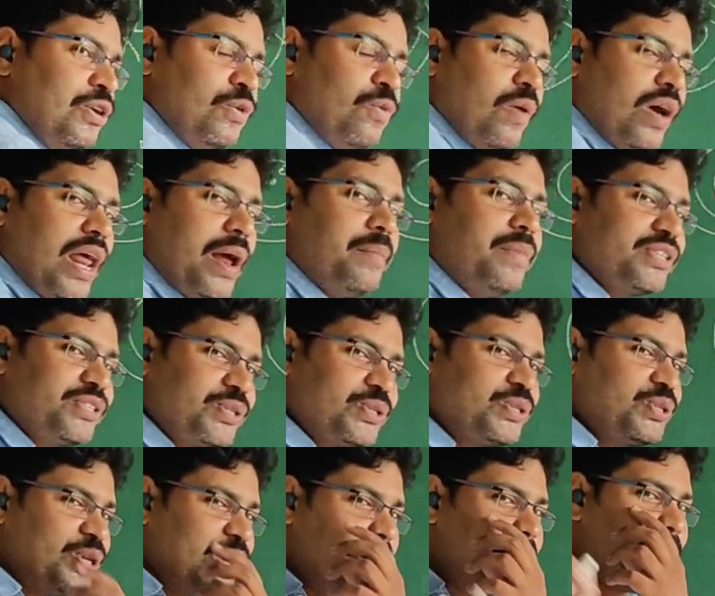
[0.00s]
While I am
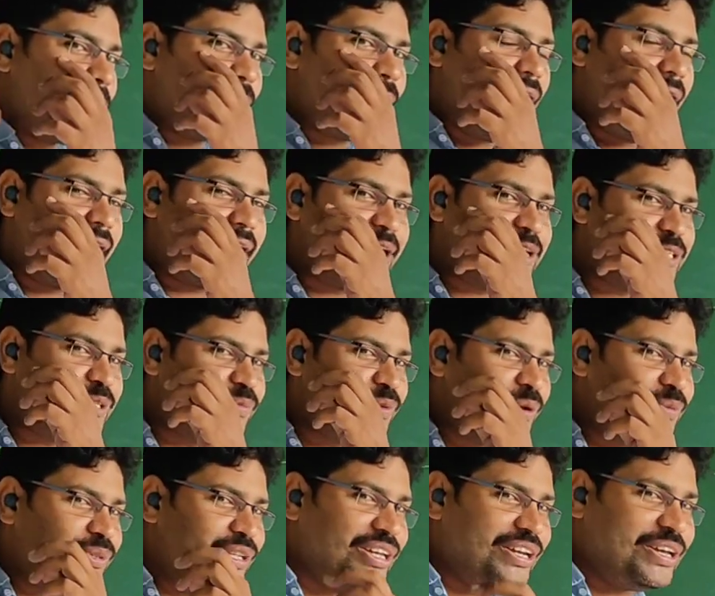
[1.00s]
discussing about Huygens
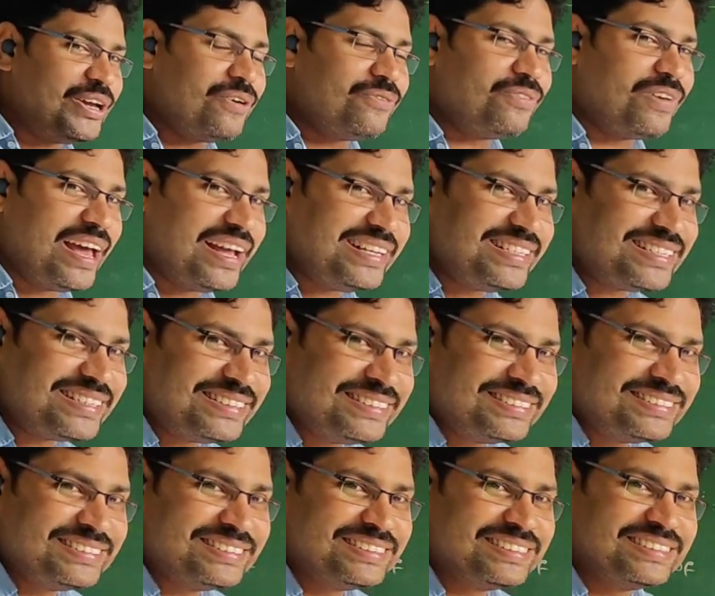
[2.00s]
wave theory of light.
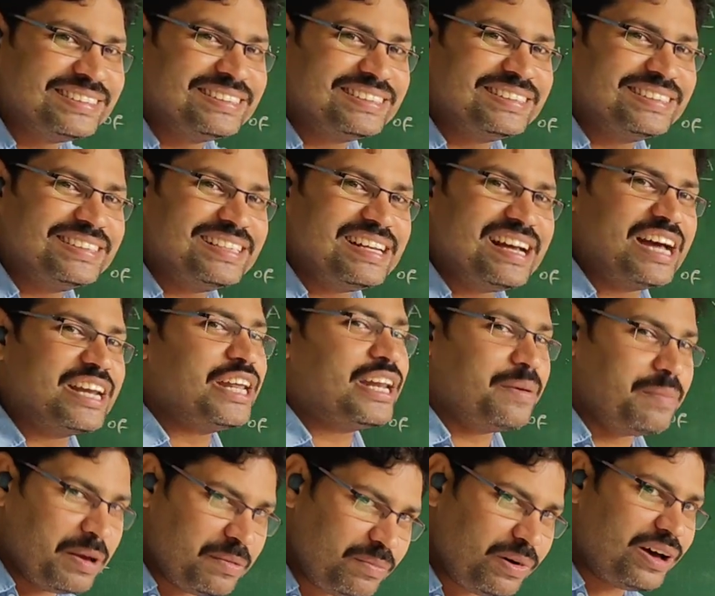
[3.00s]
Are you
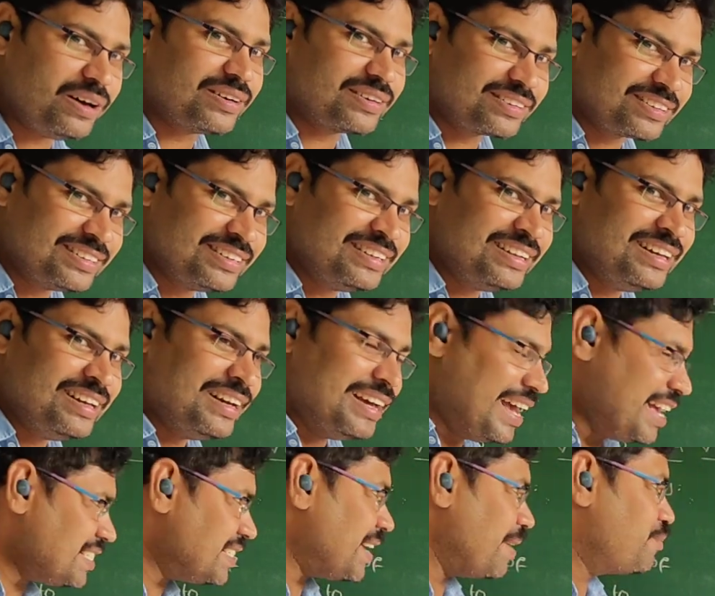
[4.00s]
remember?
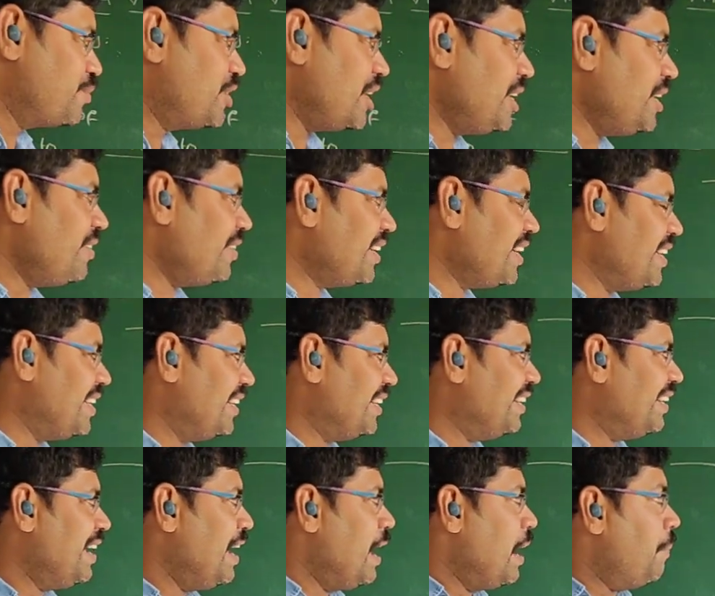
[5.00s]
Yes,
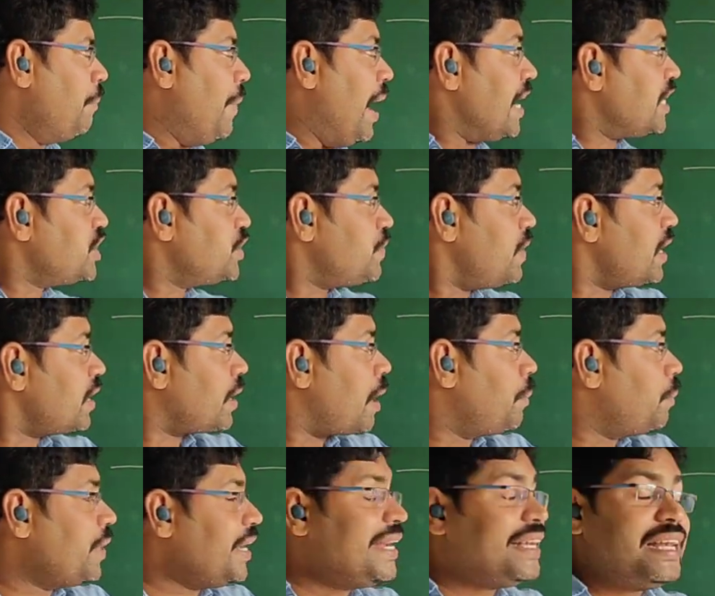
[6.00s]
absolutely. Maxwell
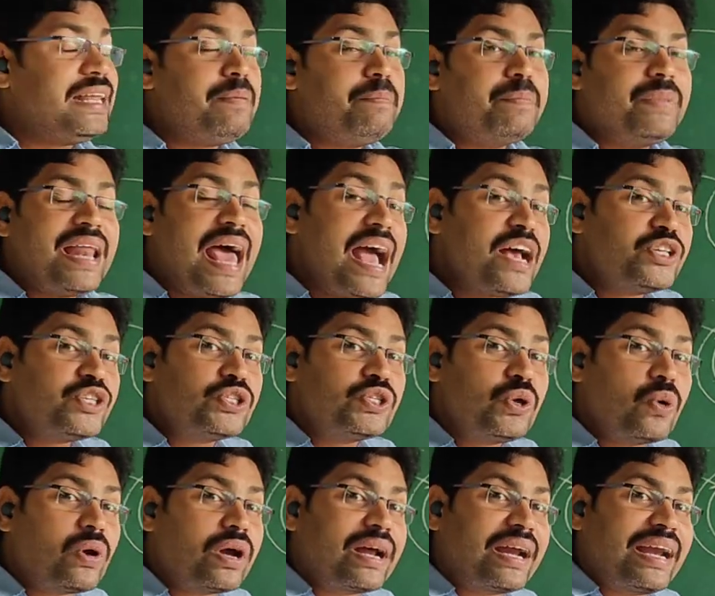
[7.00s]
completely belongs
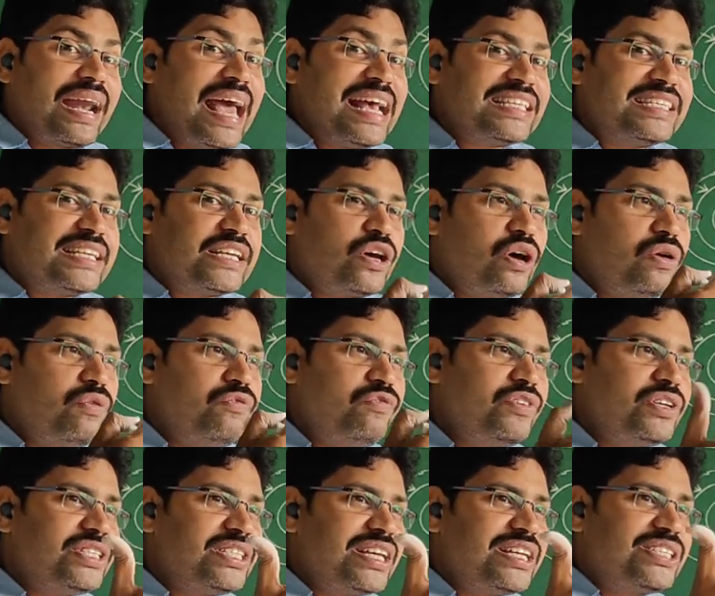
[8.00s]
to classical
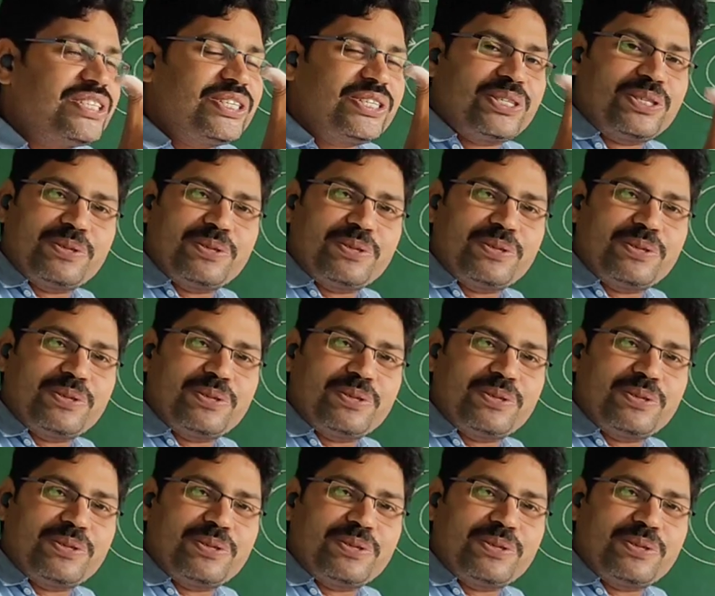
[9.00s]
physics.